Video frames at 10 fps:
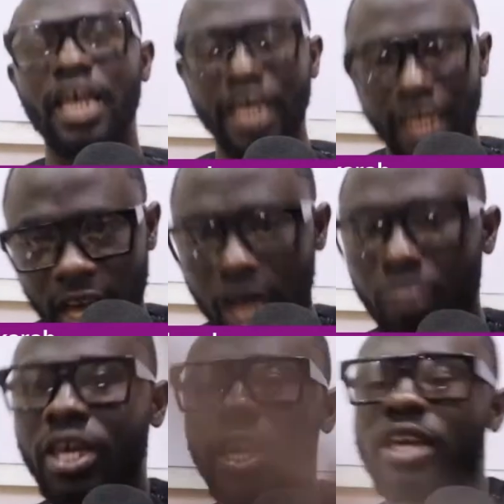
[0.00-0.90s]
It can
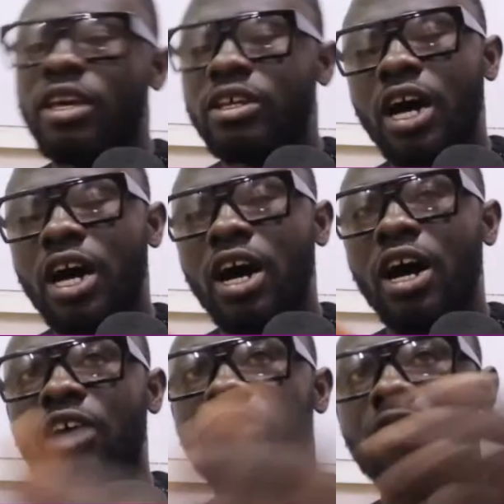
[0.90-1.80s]
be uh,
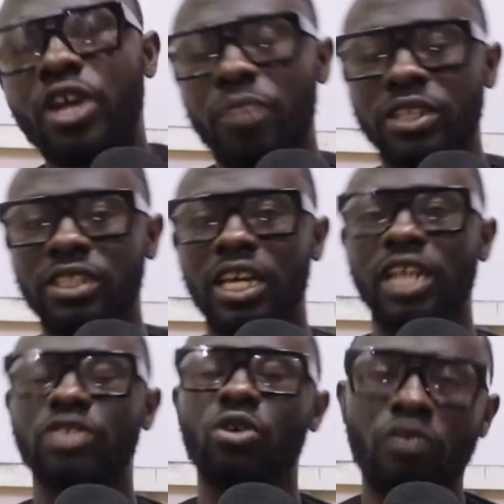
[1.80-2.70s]
40%
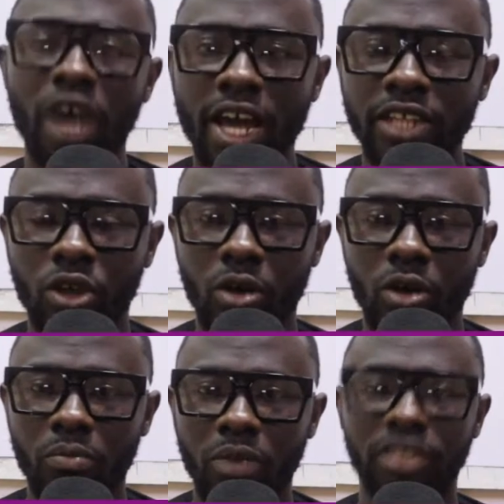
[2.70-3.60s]
overheads
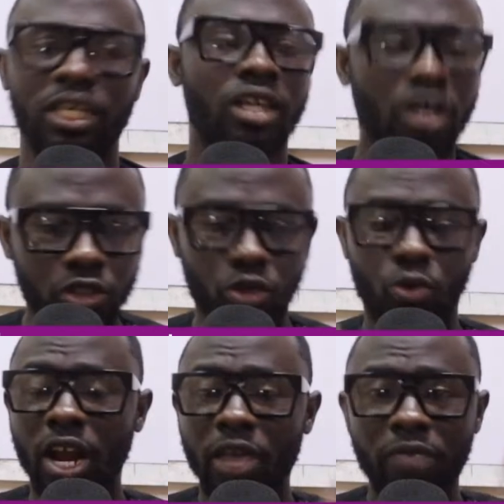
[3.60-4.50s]
completed. So
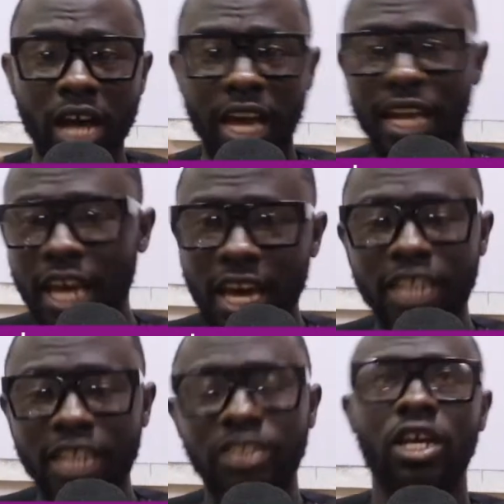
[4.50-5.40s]
whatever it
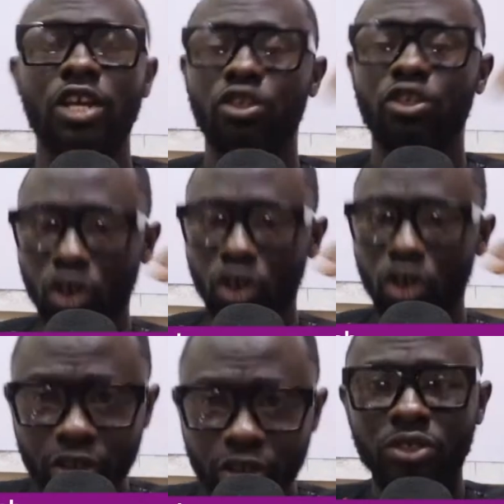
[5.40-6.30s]
is, you're going to
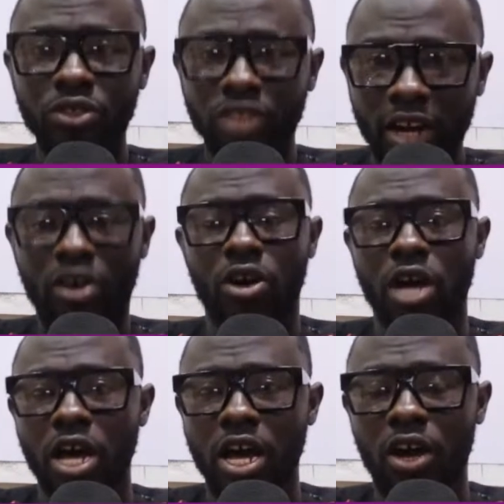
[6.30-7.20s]
use that co
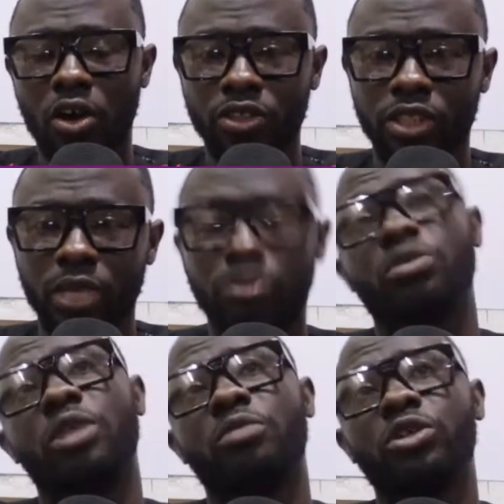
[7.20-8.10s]
uh, concept
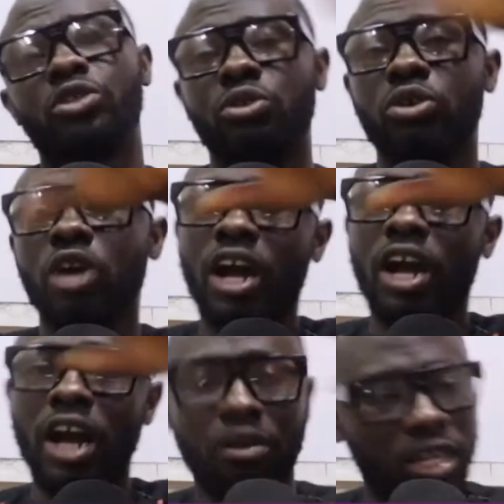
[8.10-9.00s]
to be able to
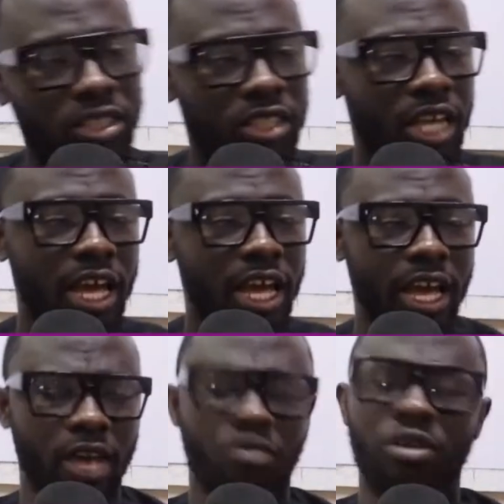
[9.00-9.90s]
calculate the
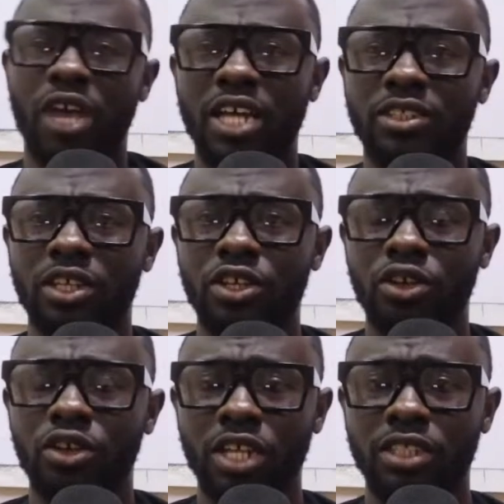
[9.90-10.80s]
equivalent
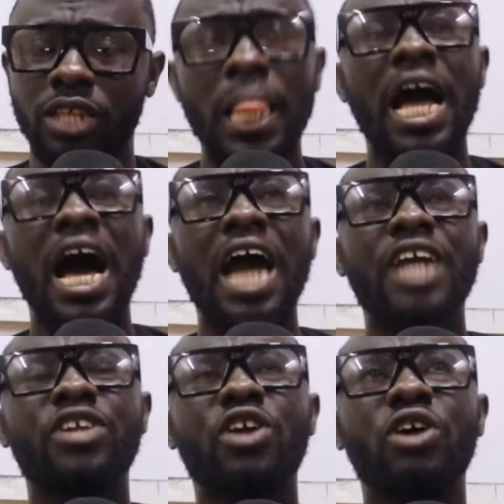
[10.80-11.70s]
unit. I
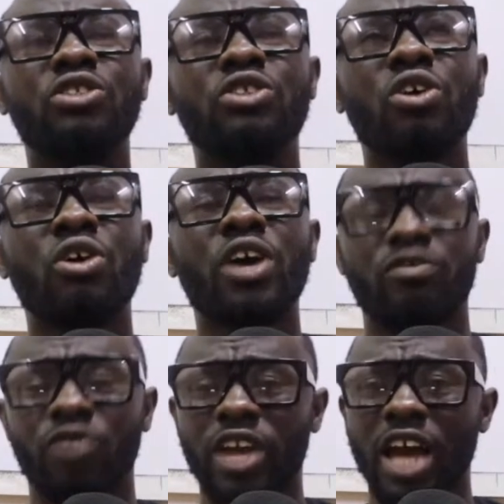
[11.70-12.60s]
don't know if
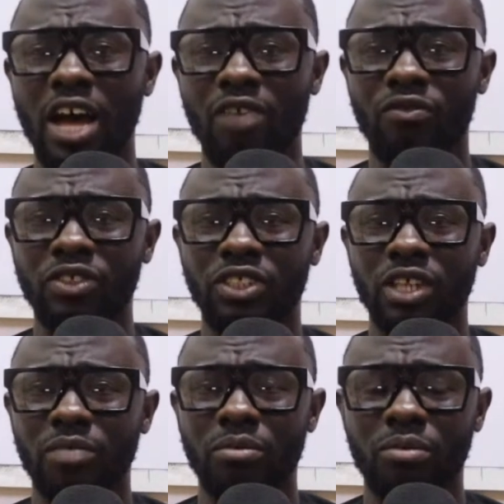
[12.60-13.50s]
we have
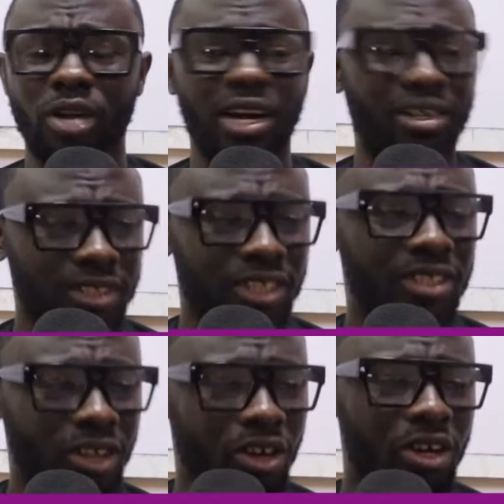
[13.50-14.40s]
some content
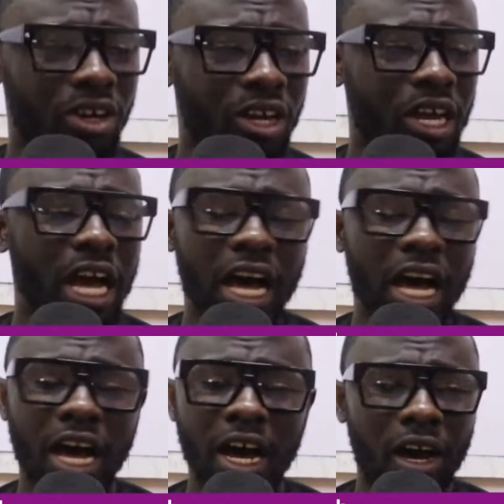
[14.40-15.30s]
on
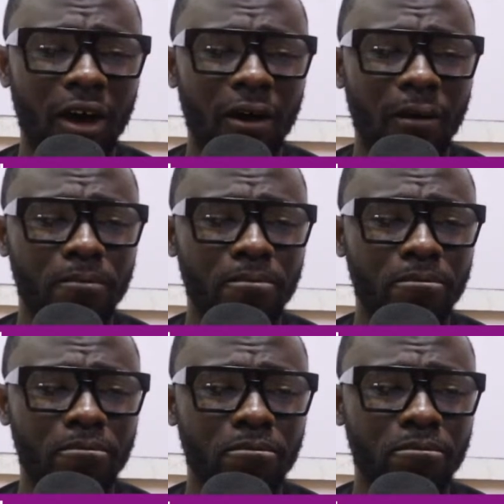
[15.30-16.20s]
uh,
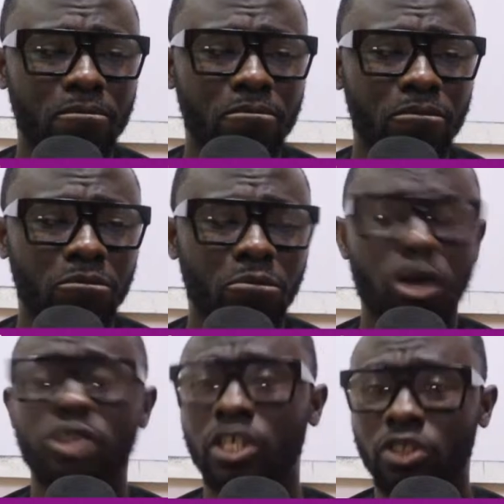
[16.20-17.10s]

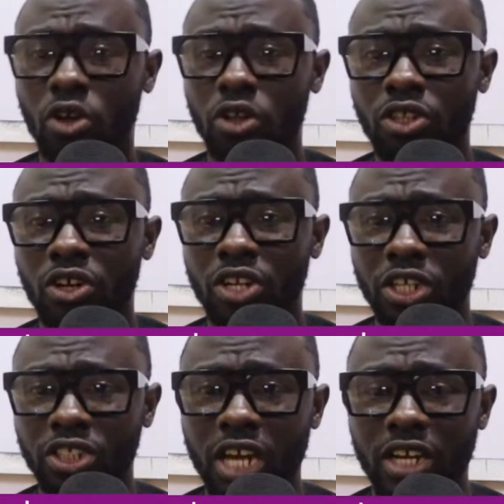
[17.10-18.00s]
process costing on the
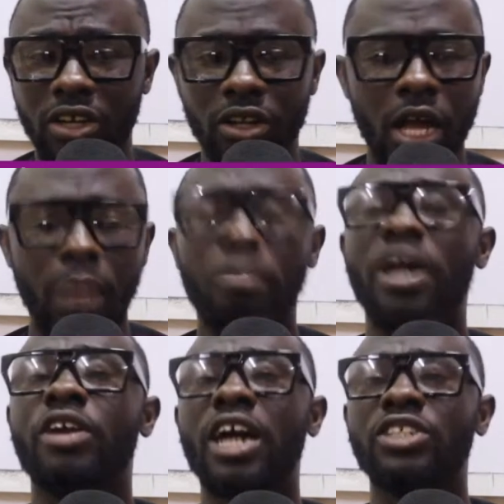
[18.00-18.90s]
channel, but you
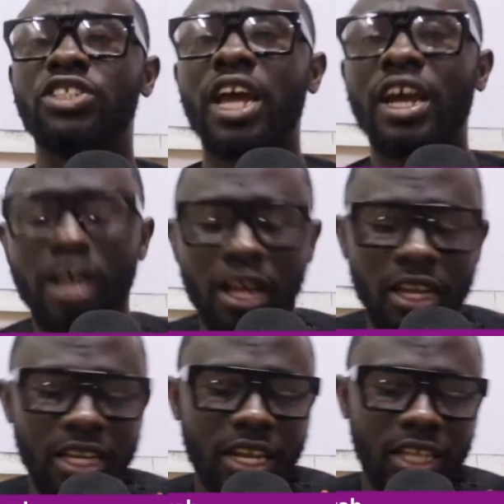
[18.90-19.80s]
can check
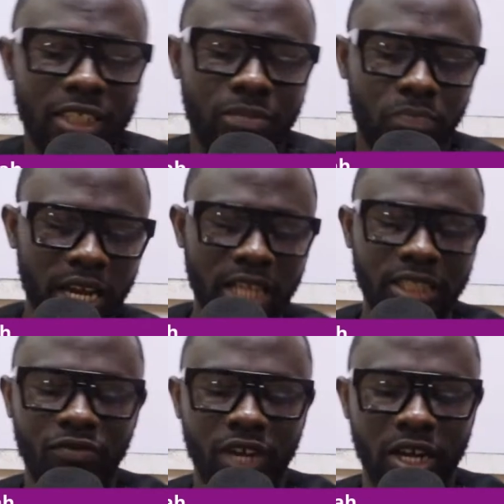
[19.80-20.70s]
this playlist,
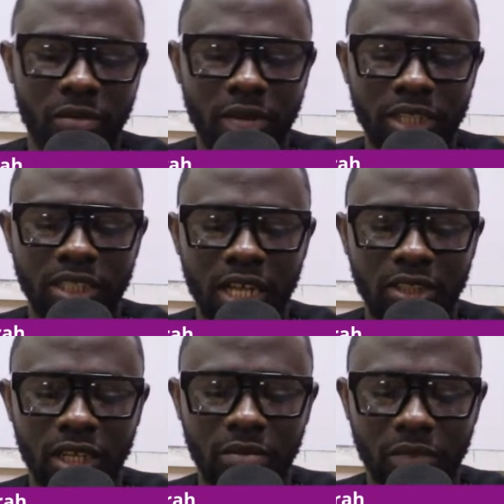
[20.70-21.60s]
Fundamentals
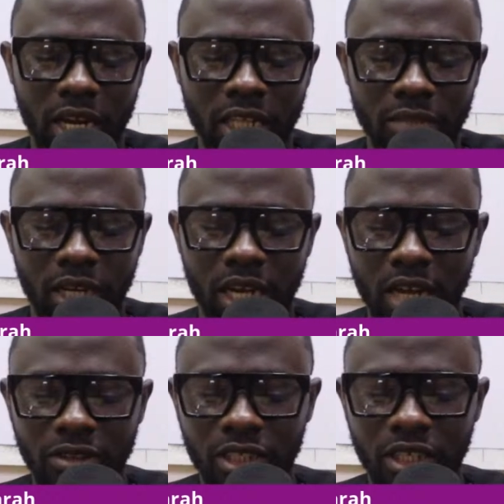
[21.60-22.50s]
in Management
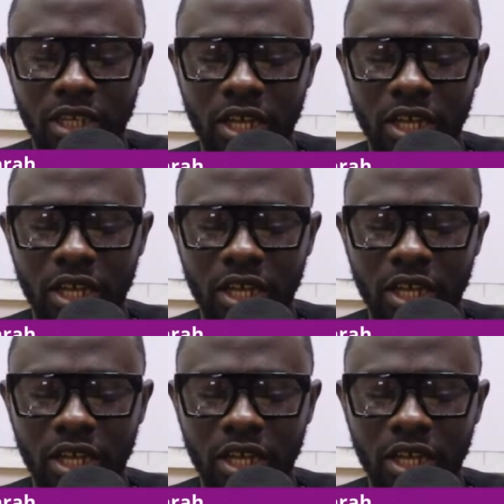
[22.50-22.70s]
Accounting.